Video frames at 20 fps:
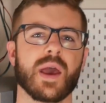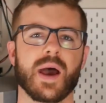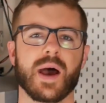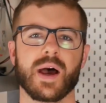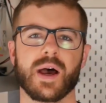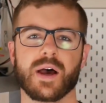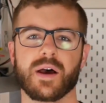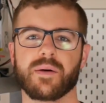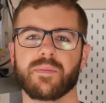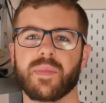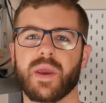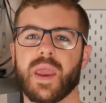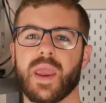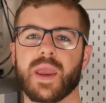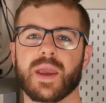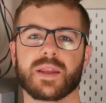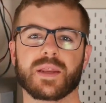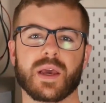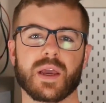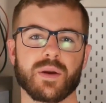Um,
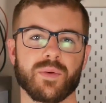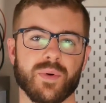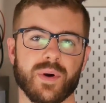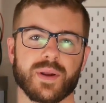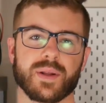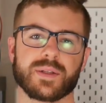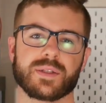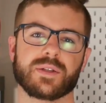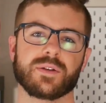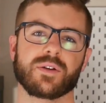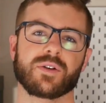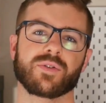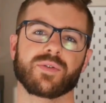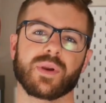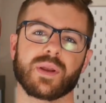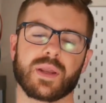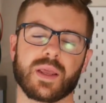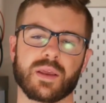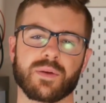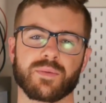and I wanted to
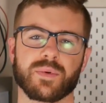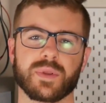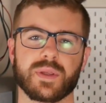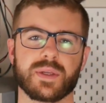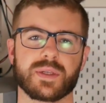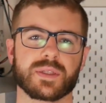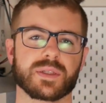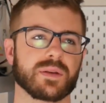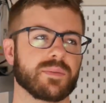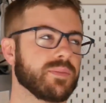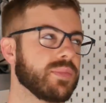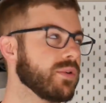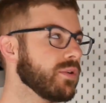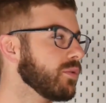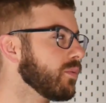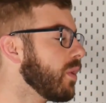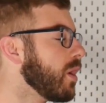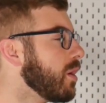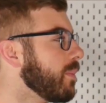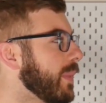create a really
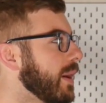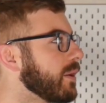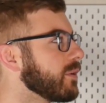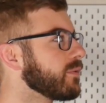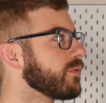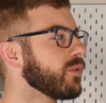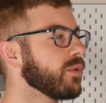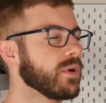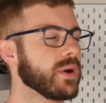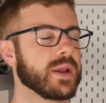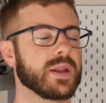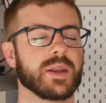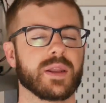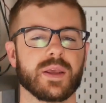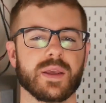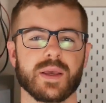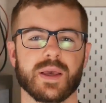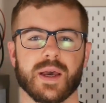simple wall mount for it.